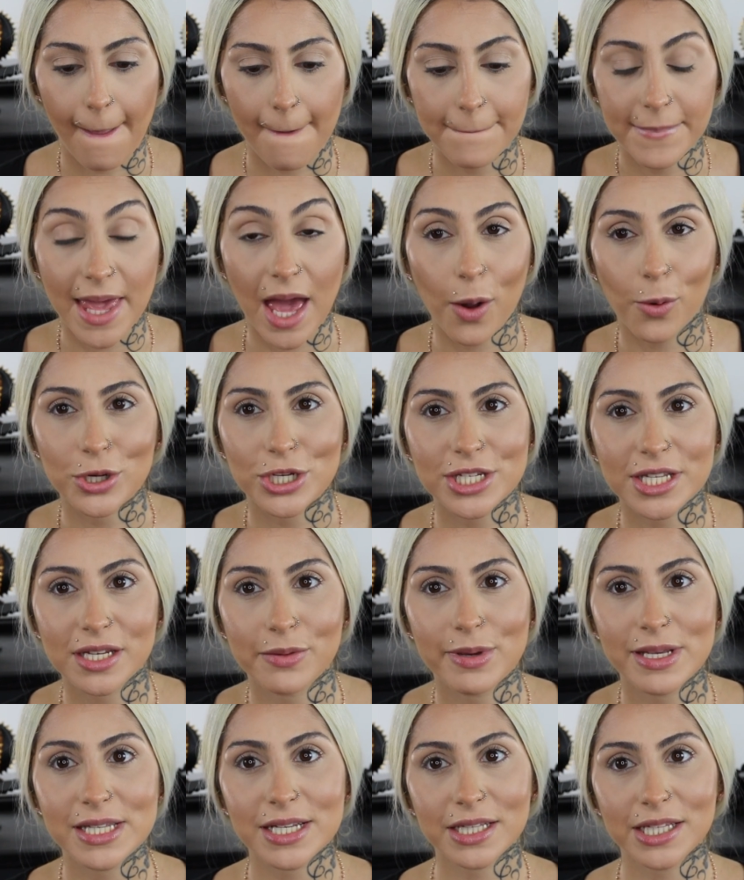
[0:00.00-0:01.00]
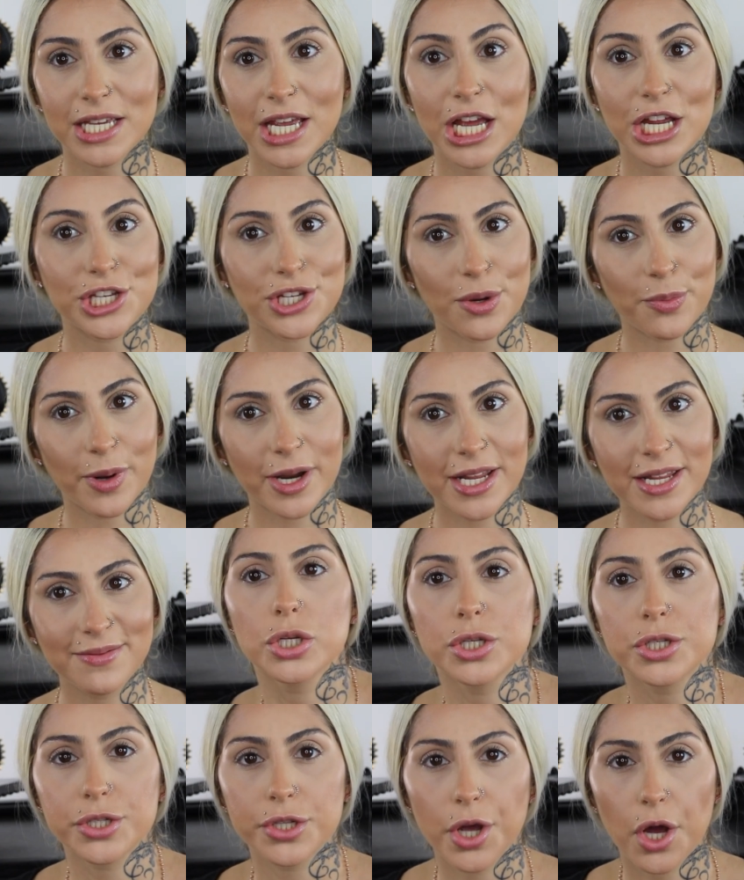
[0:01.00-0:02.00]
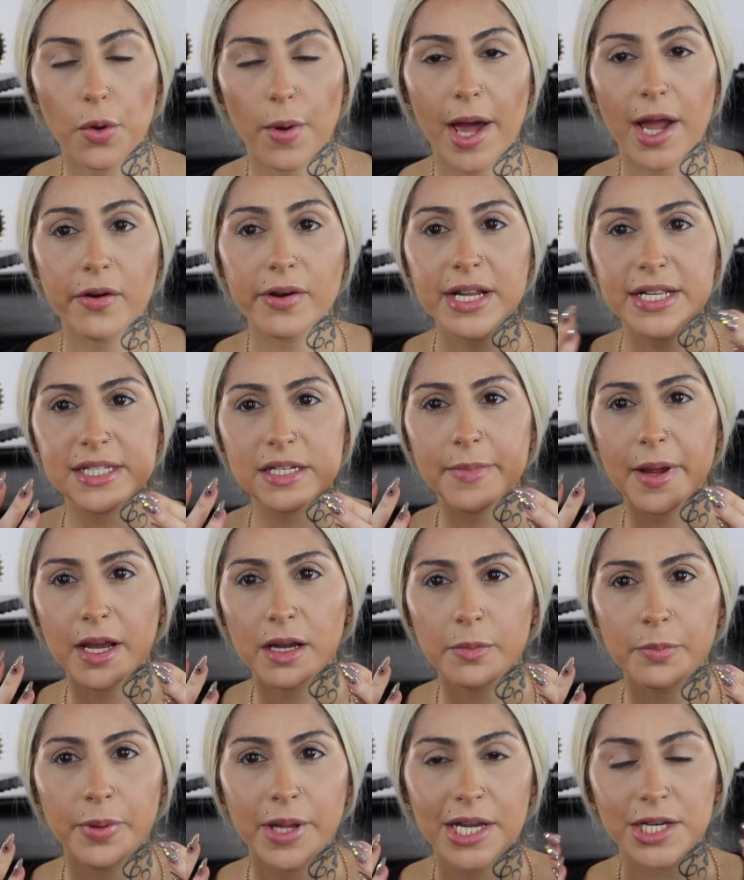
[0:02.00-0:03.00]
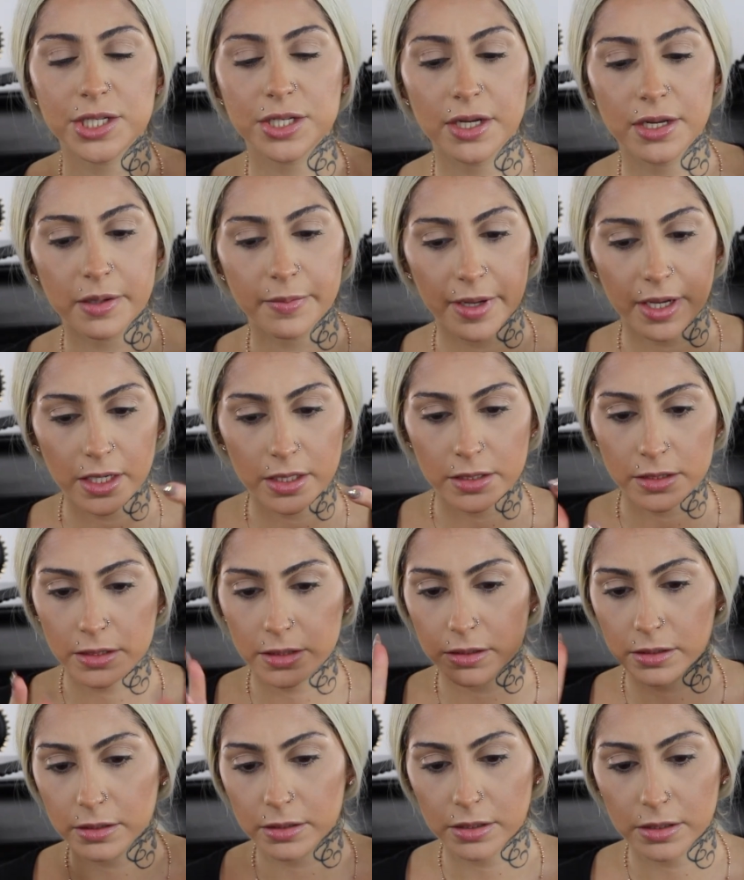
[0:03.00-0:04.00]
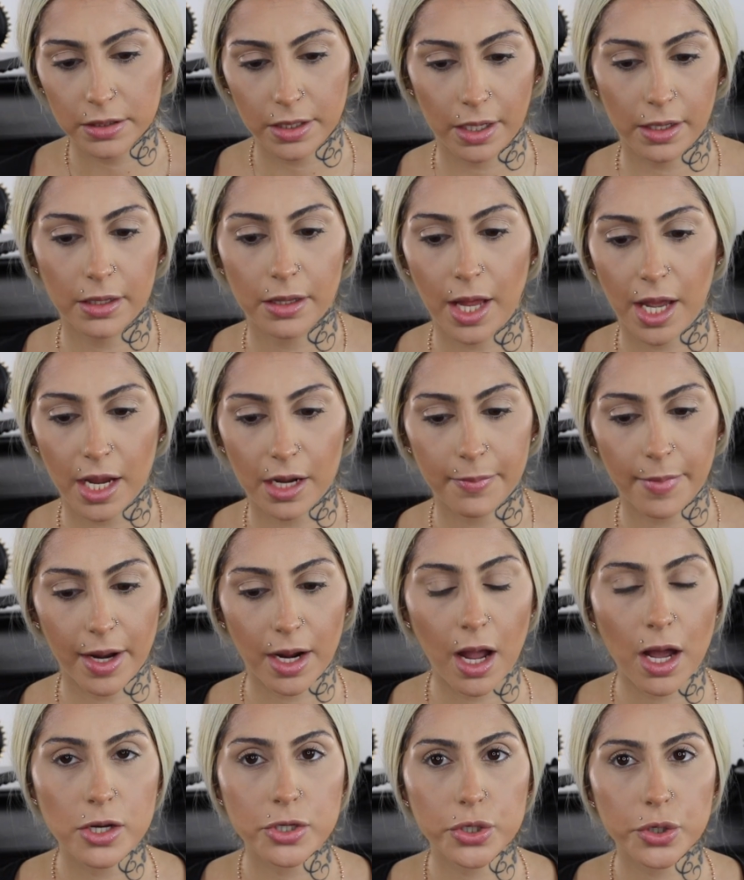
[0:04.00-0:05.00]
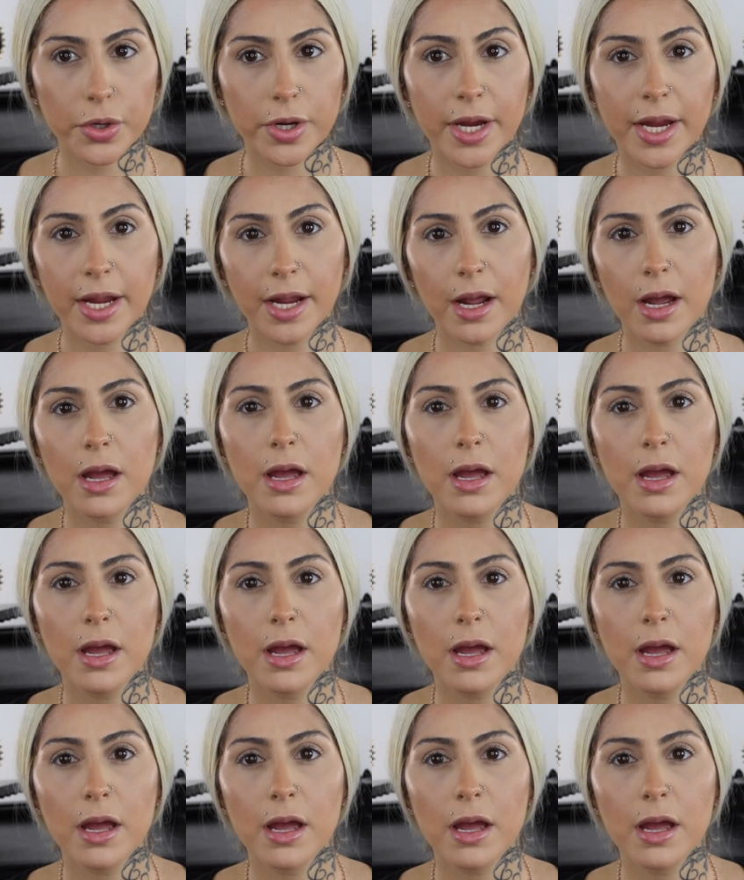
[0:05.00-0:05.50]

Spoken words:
yeah, we're just gonna basically jump right in. So I already did my complexion, my concealer, and like my contouring.